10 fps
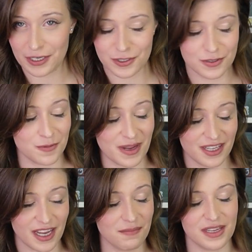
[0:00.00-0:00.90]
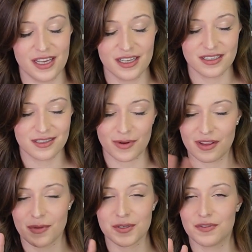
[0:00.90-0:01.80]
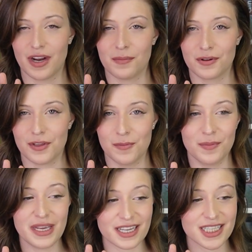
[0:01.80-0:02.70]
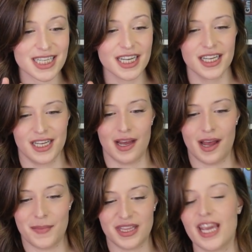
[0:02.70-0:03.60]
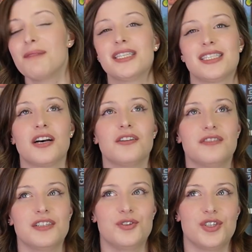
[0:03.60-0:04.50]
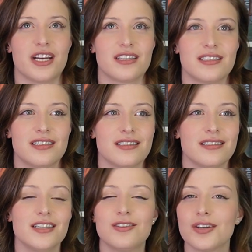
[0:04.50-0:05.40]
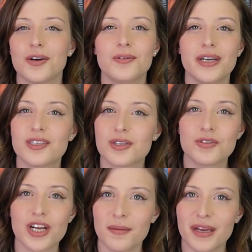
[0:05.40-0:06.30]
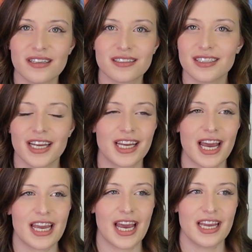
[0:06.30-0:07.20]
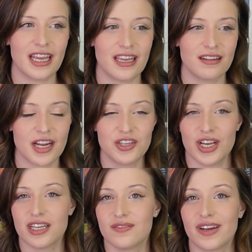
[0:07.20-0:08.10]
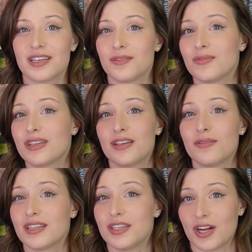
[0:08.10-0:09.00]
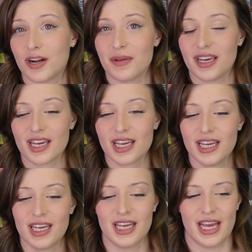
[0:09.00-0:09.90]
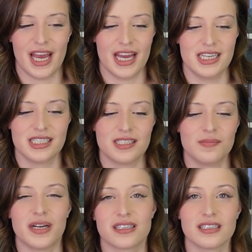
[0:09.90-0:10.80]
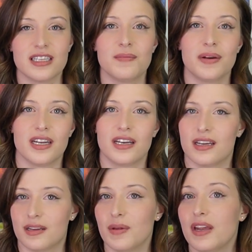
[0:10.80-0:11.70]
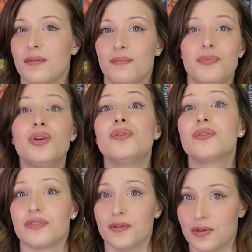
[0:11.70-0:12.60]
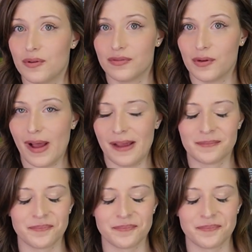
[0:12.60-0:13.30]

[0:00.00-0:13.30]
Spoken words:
Andrews, who made the game. He is one of the most phenomenal human beings. But the game itself is just, it's so charming. Like I just find it really, really charming and puzzly, but in a beautiful, beautiful way.